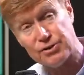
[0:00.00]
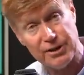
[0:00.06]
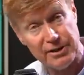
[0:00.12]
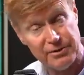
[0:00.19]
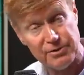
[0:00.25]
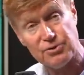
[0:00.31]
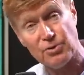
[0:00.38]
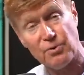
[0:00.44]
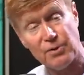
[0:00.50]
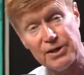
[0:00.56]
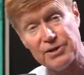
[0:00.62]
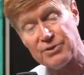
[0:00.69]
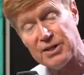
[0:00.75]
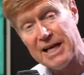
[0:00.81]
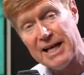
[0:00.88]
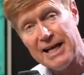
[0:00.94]

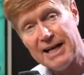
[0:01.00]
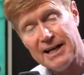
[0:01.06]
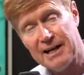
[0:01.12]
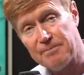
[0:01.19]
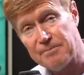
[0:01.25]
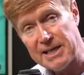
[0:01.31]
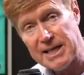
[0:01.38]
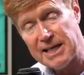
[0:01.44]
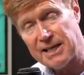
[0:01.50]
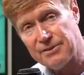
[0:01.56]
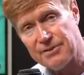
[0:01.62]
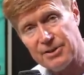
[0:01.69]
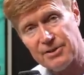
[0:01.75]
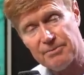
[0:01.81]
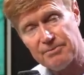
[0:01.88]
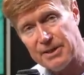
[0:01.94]
territories, meaning
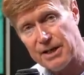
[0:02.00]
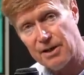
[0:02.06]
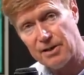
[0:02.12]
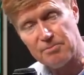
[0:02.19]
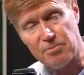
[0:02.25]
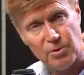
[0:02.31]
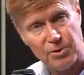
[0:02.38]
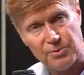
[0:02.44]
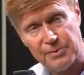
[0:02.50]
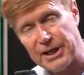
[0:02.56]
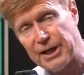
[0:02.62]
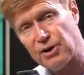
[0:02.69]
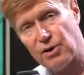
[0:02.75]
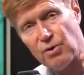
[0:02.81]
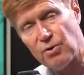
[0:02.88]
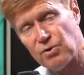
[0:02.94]
they're beyond Puerto
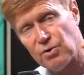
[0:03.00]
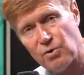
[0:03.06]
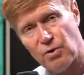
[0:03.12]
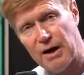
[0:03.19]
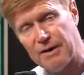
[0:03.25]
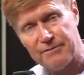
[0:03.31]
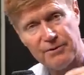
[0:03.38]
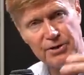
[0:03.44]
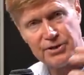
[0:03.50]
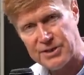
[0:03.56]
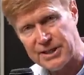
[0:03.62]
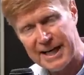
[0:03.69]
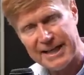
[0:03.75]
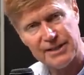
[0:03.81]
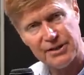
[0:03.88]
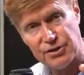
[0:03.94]
Rico, Guam, Virgin
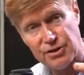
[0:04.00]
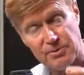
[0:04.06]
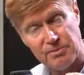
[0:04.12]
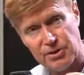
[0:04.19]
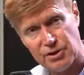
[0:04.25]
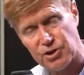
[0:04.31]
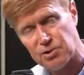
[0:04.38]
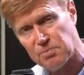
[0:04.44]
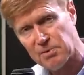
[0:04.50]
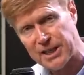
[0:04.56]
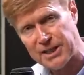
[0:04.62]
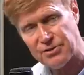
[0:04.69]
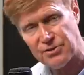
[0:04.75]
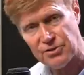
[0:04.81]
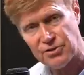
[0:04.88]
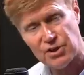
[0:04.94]
Islands, some of those
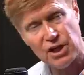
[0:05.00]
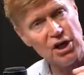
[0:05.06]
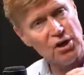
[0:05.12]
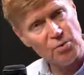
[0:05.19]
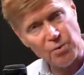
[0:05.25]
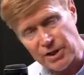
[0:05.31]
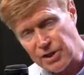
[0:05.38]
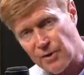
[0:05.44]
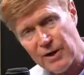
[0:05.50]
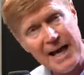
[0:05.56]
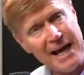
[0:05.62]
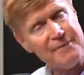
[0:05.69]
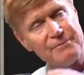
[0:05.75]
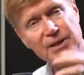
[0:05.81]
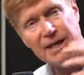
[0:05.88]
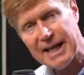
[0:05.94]
places, we don't
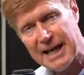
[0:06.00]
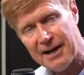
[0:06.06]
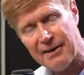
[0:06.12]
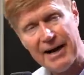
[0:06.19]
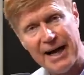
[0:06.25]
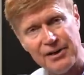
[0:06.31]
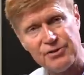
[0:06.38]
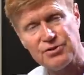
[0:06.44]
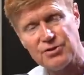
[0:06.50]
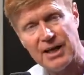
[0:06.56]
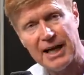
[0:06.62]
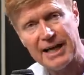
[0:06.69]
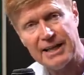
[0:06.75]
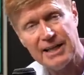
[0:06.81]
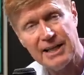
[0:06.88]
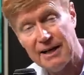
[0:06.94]
have care
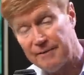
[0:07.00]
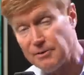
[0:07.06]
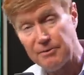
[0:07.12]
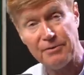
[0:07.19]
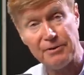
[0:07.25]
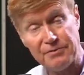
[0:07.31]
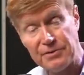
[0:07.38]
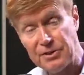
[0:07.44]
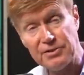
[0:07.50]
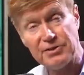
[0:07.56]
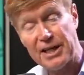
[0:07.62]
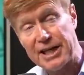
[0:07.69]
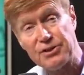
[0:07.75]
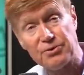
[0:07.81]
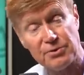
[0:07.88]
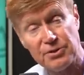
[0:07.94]
outside of the 50
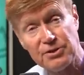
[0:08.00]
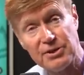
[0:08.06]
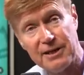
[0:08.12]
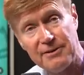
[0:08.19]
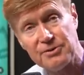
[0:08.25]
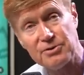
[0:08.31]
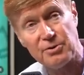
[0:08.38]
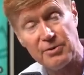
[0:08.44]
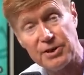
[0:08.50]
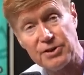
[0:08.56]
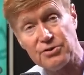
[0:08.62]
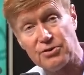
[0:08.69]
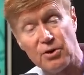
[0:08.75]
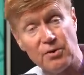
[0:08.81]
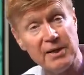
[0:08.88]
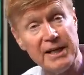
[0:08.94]
states or the territories.
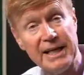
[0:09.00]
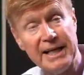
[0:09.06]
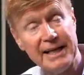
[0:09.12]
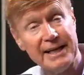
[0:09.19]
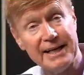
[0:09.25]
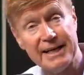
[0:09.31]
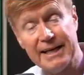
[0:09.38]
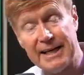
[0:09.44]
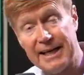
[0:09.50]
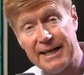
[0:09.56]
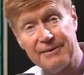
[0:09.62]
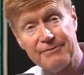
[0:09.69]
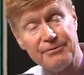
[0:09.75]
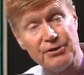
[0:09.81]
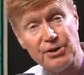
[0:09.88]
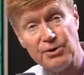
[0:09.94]
So
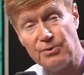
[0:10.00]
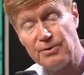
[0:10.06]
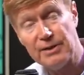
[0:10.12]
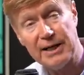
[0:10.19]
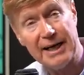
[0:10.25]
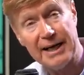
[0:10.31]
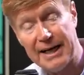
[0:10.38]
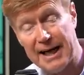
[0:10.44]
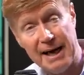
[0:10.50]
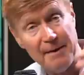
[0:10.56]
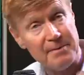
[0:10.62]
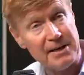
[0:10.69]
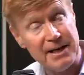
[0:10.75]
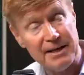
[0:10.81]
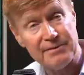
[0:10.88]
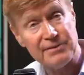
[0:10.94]
if you
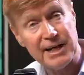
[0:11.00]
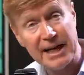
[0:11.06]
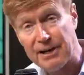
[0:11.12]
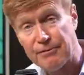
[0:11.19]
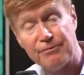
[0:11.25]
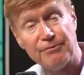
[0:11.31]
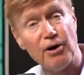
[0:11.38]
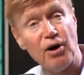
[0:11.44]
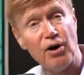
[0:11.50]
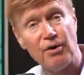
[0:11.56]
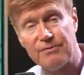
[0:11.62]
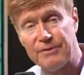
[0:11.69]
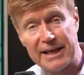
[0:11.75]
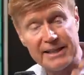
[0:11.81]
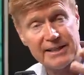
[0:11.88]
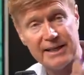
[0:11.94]
happen to take a fall, in
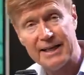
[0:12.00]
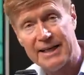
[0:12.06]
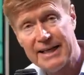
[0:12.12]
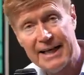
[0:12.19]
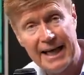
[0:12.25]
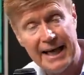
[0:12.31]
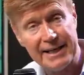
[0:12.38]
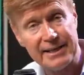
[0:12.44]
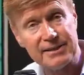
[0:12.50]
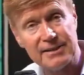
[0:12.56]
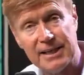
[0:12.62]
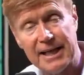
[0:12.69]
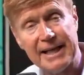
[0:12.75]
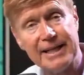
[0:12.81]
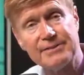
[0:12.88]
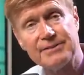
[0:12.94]
fact, I had a
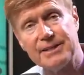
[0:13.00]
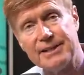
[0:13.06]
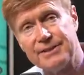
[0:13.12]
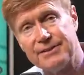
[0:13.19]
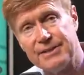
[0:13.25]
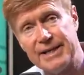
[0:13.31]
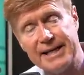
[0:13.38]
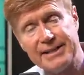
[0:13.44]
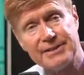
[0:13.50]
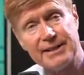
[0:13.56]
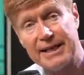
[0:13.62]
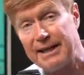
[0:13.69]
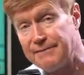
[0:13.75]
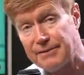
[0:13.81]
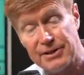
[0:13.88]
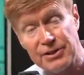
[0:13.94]
client that
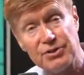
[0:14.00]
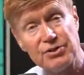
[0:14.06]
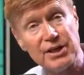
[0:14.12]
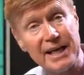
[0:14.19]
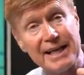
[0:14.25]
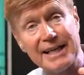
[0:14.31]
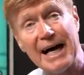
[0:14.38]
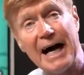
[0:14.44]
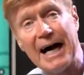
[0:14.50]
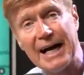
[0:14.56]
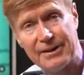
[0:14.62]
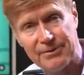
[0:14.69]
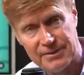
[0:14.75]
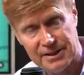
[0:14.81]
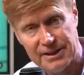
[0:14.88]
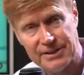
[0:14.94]
got very sick in
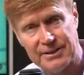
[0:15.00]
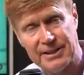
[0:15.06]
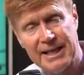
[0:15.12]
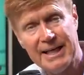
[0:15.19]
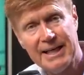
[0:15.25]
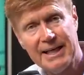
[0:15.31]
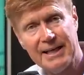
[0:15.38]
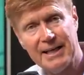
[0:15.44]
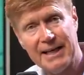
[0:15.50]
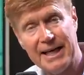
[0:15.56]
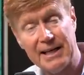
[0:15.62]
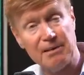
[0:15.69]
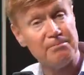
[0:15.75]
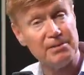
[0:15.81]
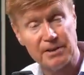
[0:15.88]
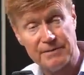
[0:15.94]
Ireland,
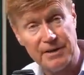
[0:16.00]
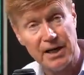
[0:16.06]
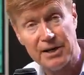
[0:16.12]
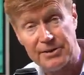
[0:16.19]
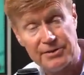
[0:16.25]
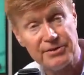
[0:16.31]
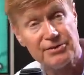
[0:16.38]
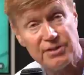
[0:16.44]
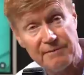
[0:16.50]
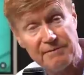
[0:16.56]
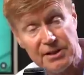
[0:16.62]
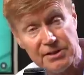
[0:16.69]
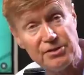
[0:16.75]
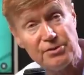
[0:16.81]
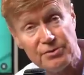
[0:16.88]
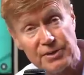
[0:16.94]
had a bill of
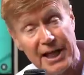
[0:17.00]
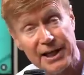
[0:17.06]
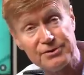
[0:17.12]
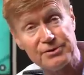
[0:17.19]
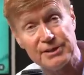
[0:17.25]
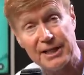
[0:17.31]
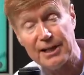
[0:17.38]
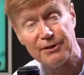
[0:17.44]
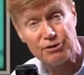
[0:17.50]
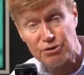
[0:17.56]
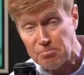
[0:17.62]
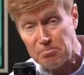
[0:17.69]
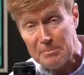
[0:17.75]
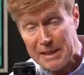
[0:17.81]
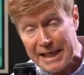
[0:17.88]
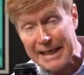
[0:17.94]
$172,000.
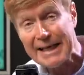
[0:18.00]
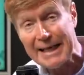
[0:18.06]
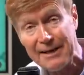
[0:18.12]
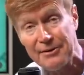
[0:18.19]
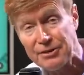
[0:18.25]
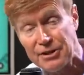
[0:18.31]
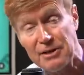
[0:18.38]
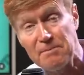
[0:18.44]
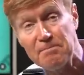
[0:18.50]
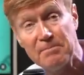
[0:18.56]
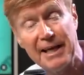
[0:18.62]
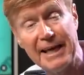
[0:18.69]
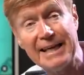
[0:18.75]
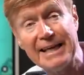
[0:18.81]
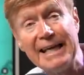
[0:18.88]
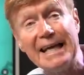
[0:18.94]
Medicare didn't
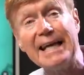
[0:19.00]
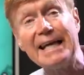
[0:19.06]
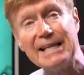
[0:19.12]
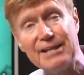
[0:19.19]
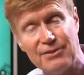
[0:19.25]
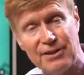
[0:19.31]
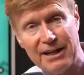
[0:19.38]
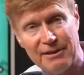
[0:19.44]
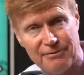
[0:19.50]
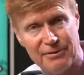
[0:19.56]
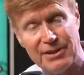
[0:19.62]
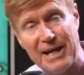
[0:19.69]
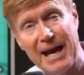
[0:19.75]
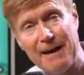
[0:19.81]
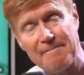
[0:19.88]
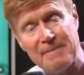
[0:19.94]
pay anything for
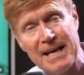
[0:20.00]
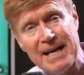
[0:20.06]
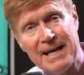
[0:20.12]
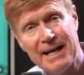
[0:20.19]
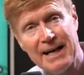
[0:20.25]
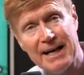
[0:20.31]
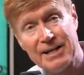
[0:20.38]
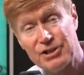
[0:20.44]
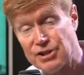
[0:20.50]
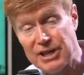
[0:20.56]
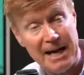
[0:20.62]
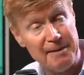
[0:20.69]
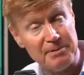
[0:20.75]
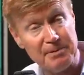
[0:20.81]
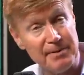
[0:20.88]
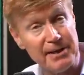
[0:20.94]
that. She
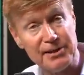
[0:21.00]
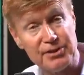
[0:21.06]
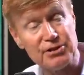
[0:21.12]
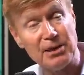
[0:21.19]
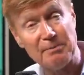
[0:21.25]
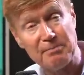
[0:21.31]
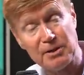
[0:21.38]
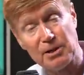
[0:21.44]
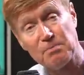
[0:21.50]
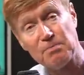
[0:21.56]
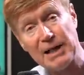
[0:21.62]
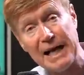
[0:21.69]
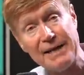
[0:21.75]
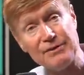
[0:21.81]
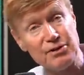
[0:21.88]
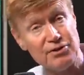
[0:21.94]
happened to be on a supplemental plan.